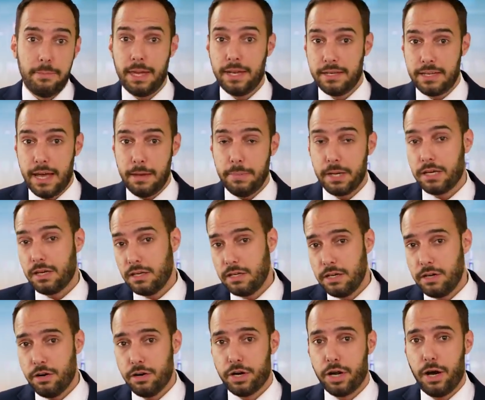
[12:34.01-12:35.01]
endemic a
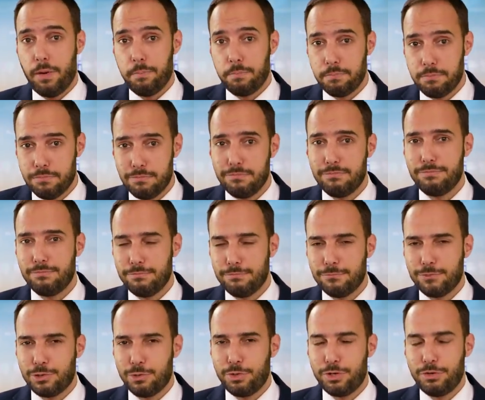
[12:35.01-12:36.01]
year ago.
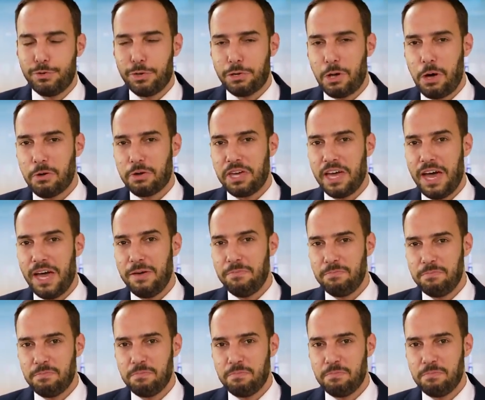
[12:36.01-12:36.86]
So we're doing okay.